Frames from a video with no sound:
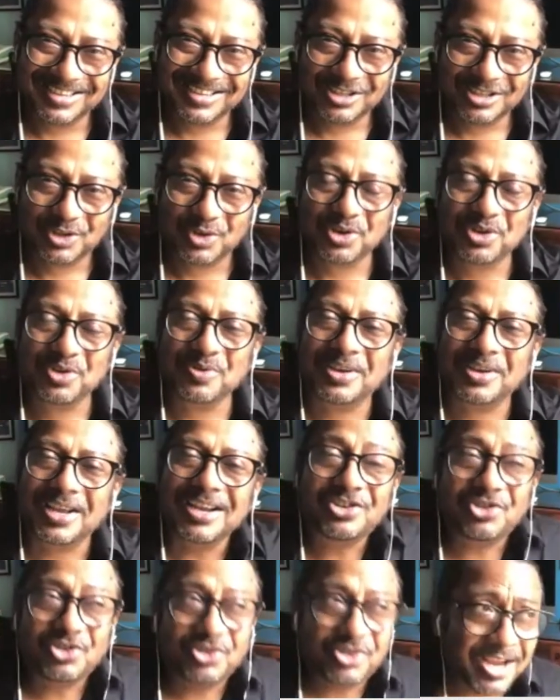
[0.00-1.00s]
So you
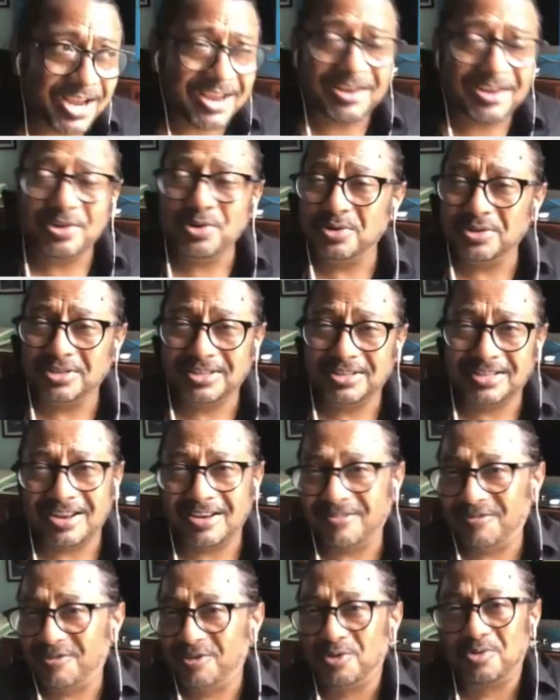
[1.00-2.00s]
can train
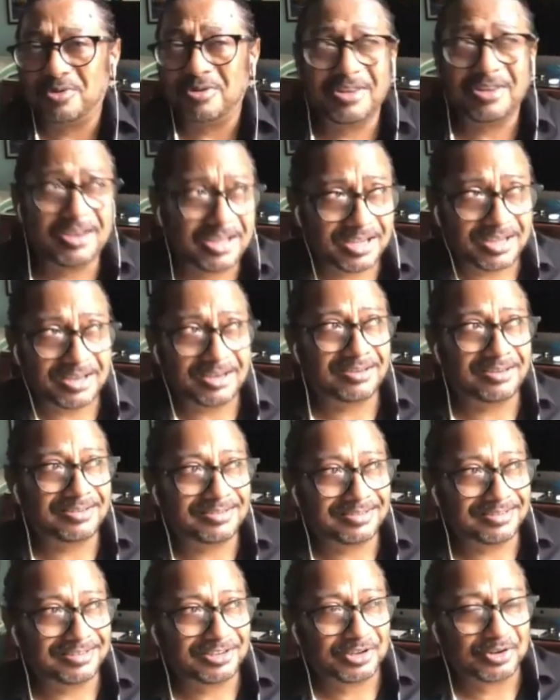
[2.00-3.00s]
yourself. You don't need,
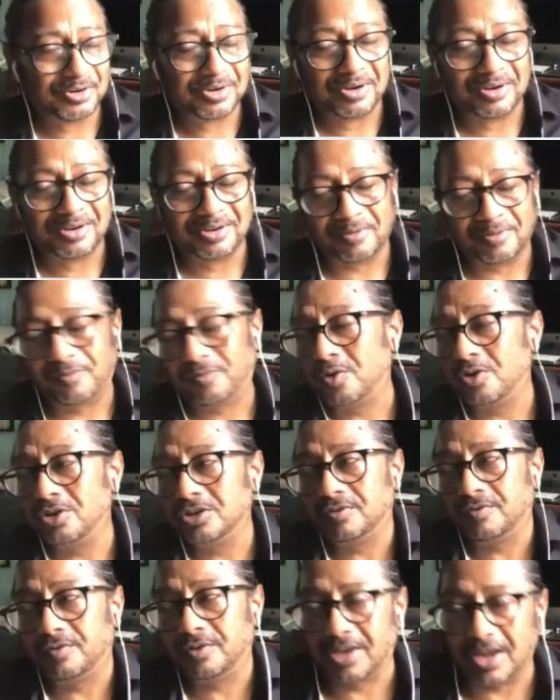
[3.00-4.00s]
you know, of
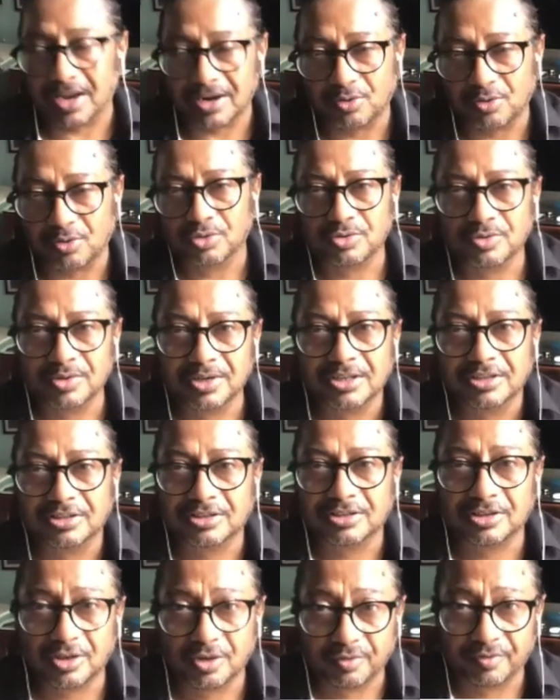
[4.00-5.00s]
course, if you can go to an
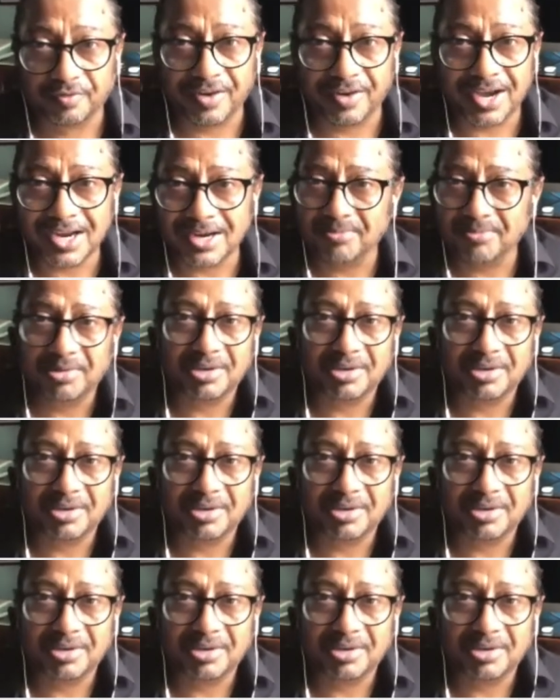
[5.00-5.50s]
institute, fine.